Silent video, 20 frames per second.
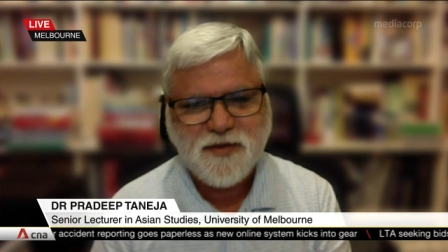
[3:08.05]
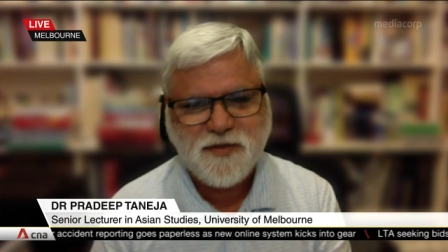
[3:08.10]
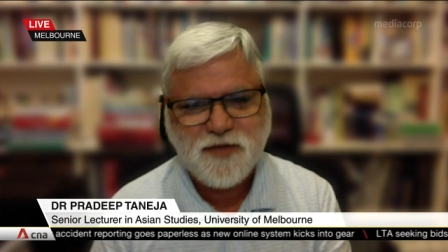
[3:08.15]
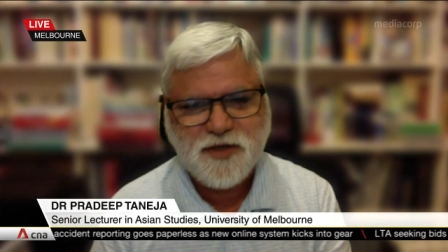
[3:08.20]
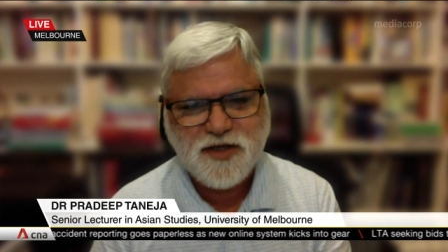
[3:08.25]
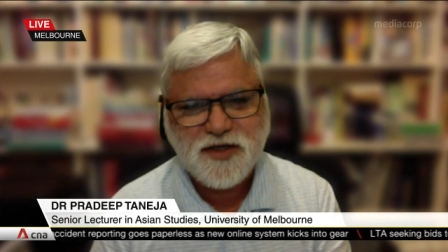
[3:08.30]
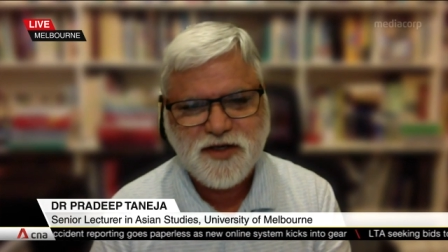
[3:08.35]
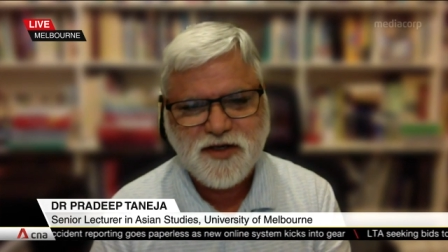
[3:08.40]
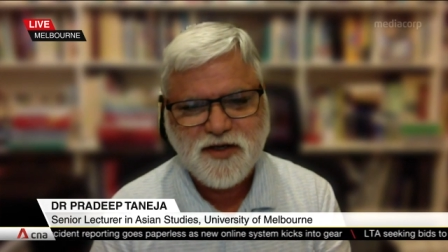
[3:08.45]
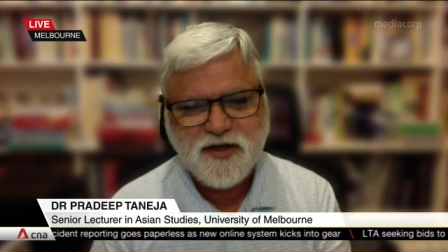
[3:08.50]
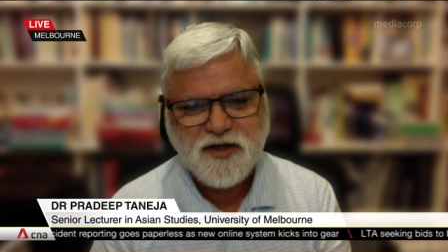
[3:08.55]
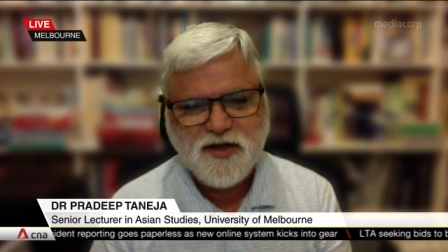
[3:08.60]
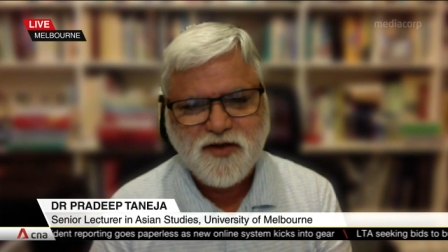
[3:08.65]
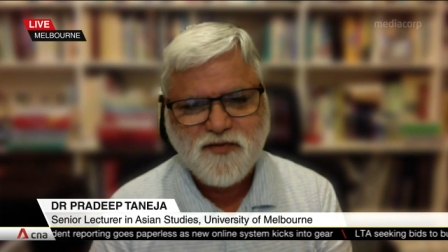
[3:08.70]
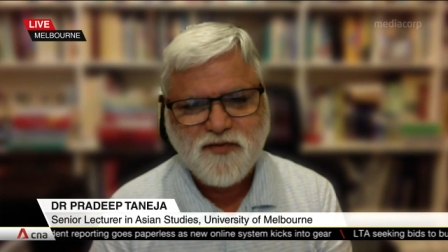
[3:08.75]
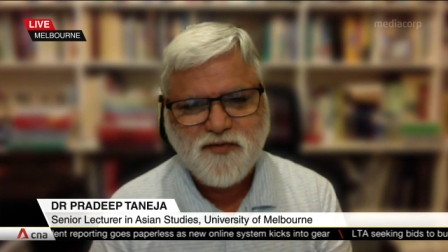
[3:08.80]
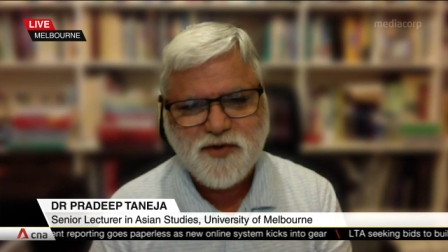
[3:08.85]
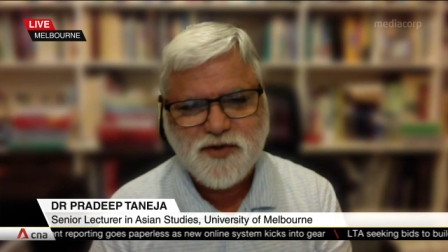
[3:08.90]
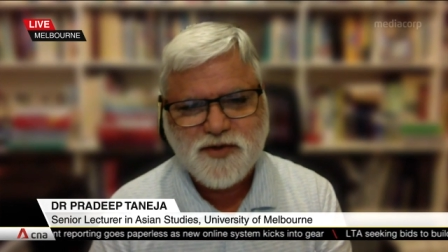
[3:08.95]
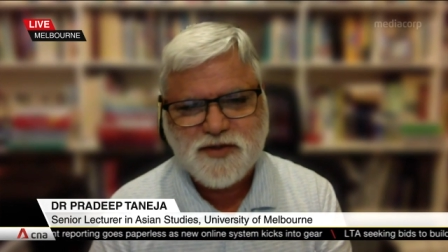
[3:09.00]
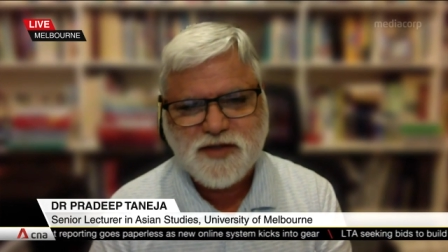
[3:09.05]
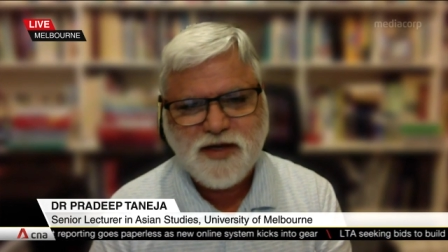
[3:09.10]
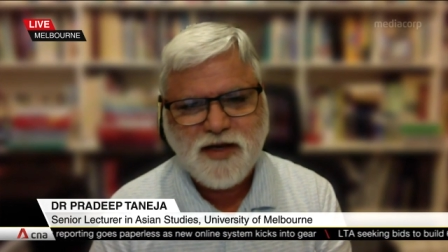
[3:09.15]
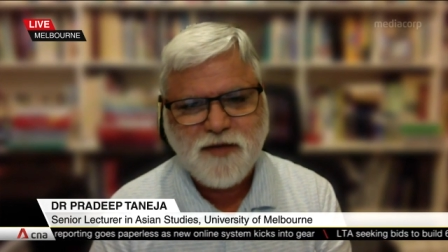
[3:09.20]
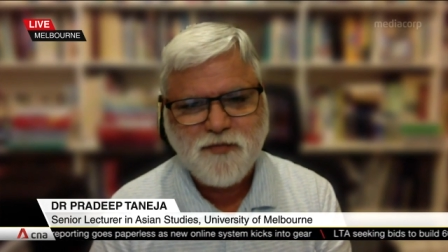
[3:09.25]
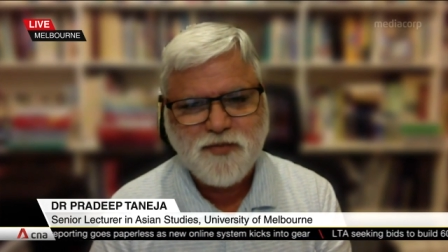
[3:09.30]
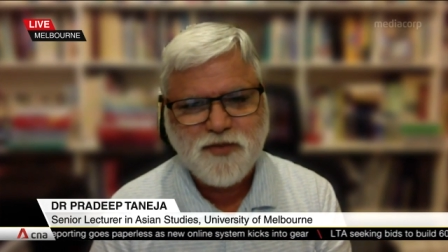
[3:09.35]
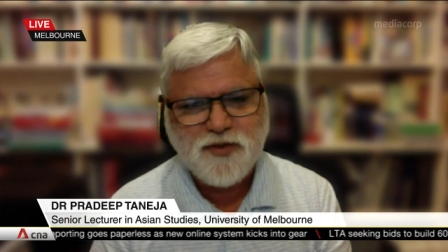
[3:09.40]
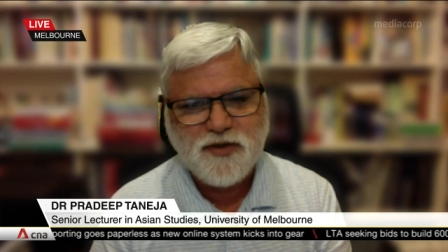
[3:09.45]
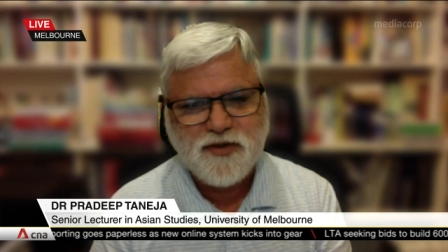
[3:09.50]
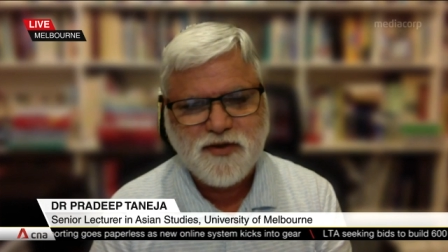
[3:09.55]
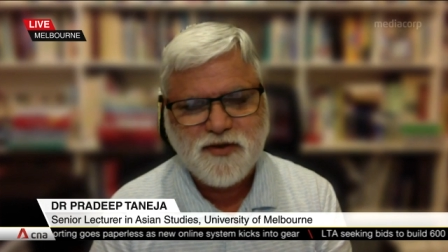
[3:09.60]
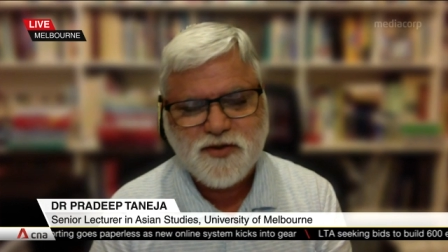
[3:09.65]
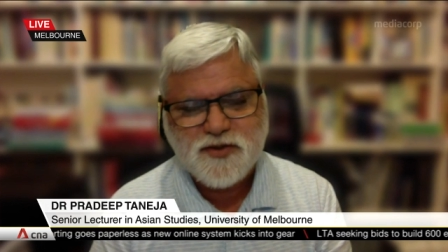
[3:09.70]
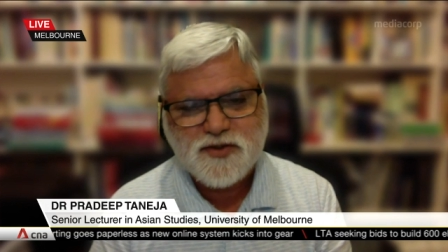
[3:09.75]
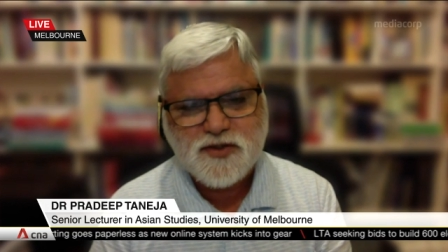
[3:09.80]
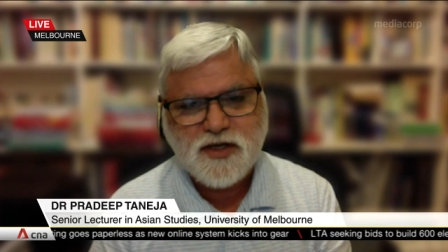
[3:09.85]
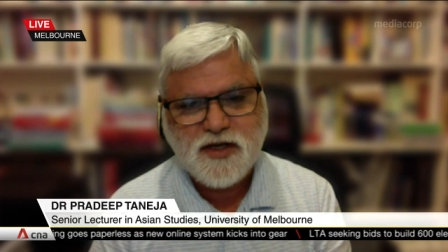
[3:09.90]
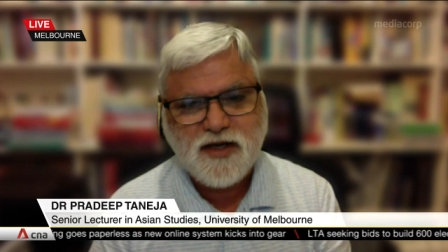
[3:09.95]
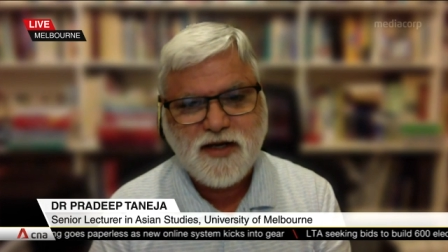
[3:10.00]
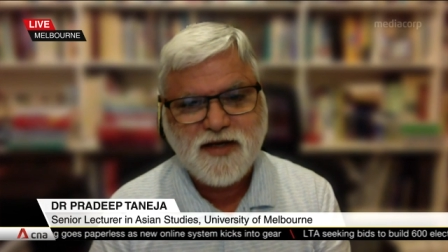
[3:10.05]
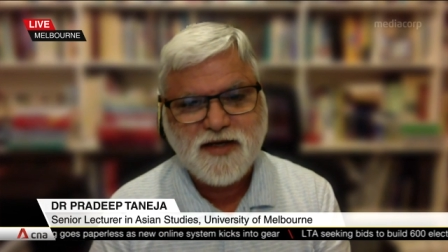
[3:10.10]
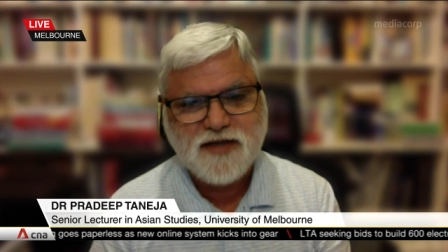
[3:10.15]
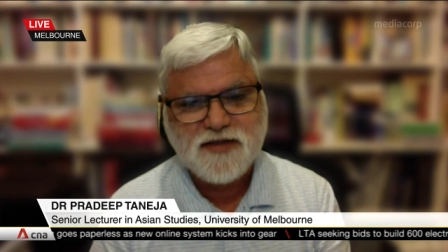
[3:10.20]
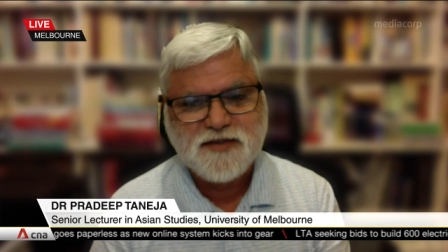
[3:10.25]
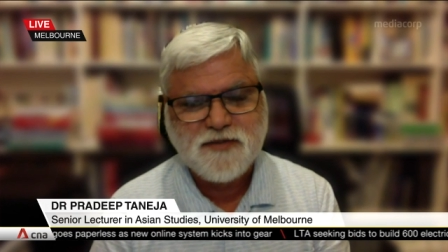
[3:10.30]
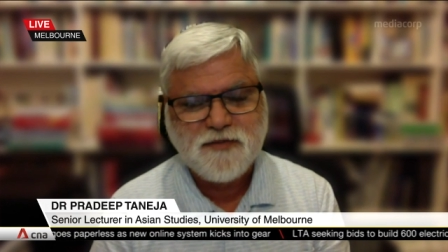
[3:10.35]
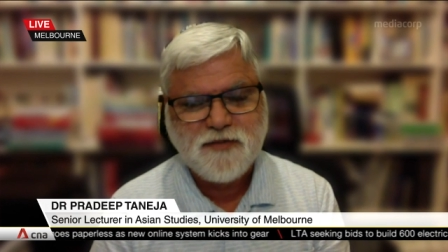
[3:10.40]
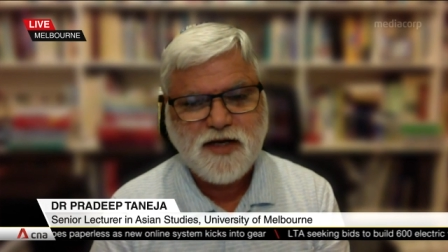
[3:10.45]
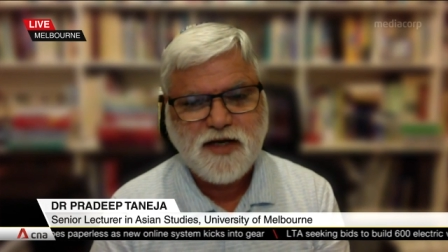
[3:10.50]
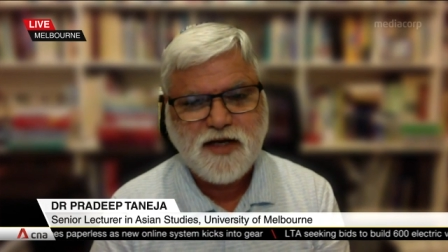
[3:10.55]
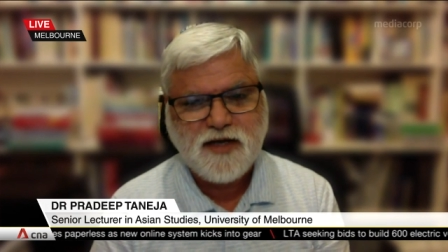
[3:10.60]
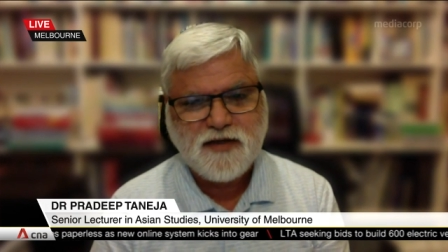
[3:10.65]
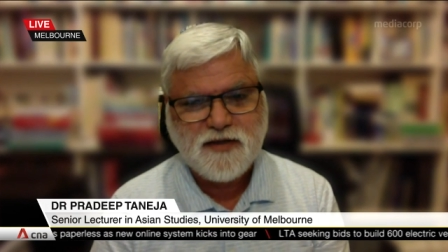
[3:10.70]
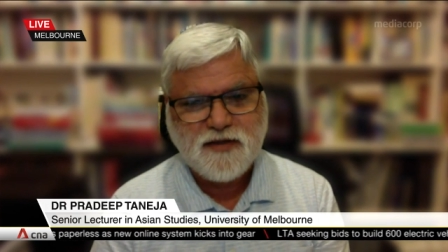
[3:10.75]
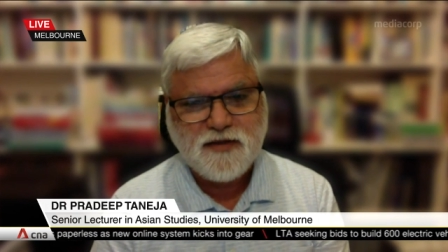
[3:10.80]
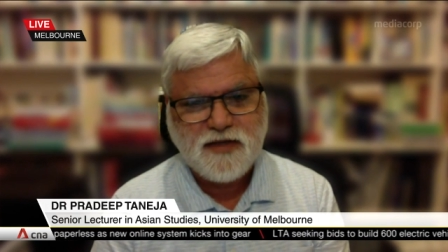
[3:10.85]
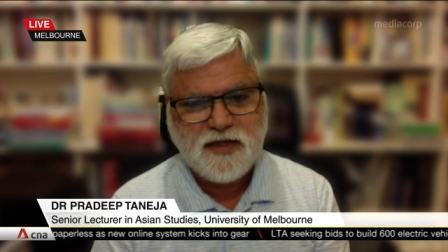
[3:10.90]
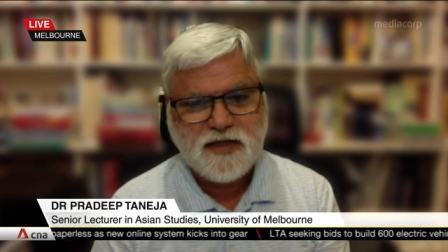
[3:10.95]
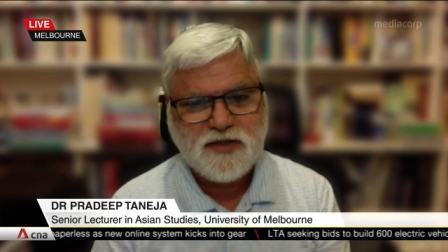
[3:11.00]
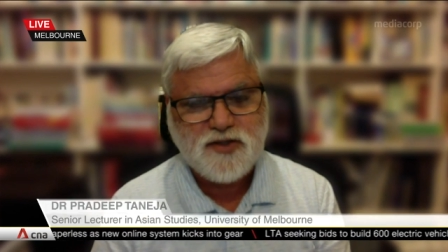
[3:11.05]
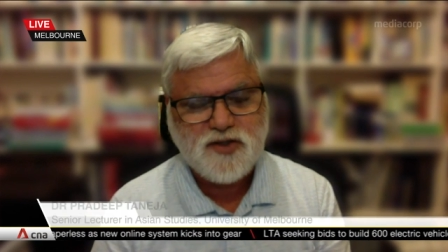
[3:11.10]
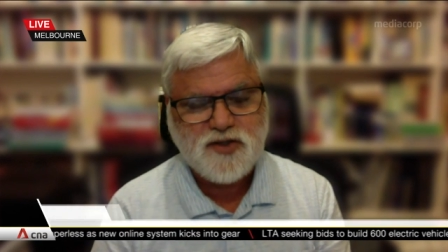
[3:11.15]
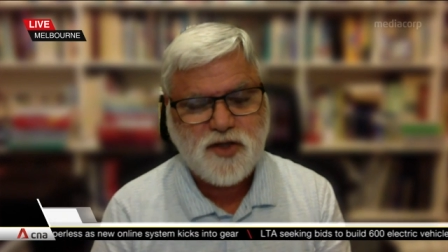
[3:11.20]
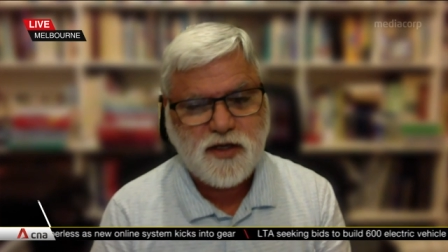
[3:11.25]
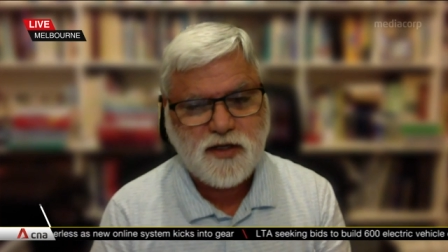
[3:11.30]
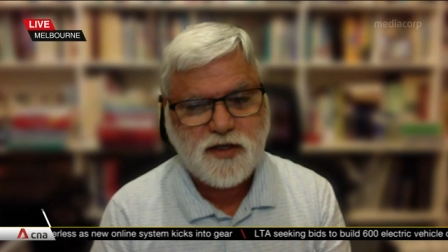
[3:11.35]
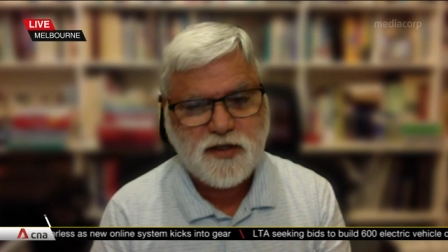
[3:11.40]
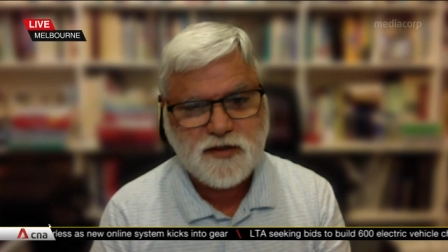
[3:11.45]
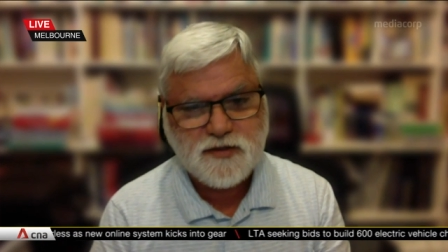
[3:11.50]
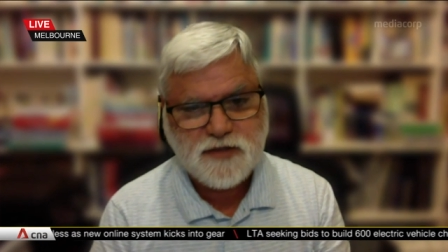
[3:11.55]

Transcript: I mean, for example, Australia has demanded that China